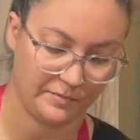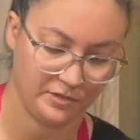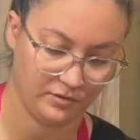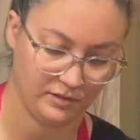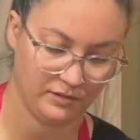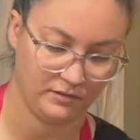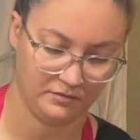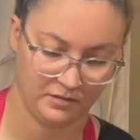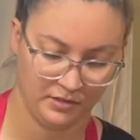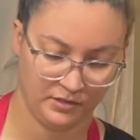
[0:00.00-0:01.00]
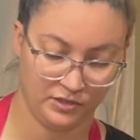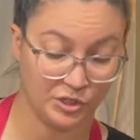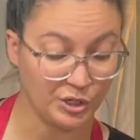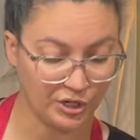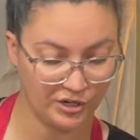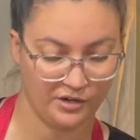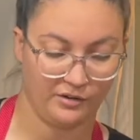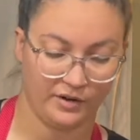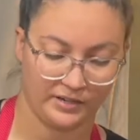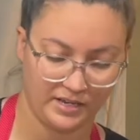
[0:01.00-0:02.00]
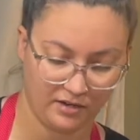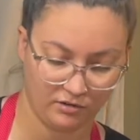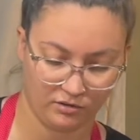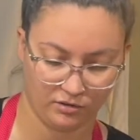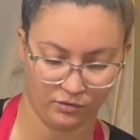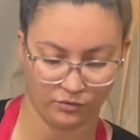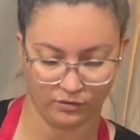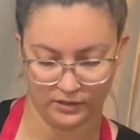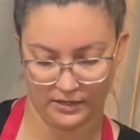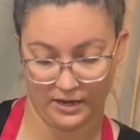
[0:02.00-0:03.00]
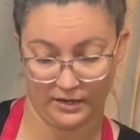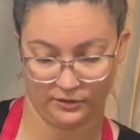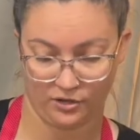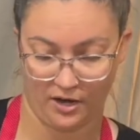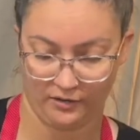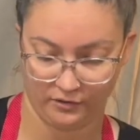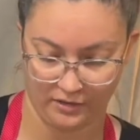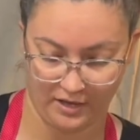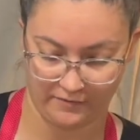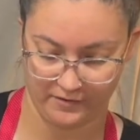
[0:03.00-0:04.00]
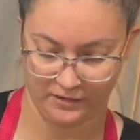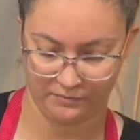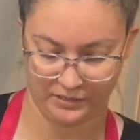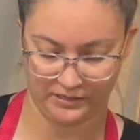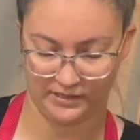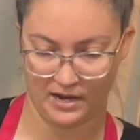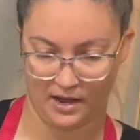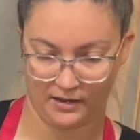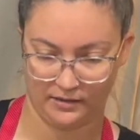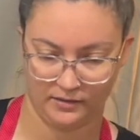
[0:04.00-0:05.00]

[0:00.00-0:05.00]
you can discern a rectangle or a triangle out of it, but it's not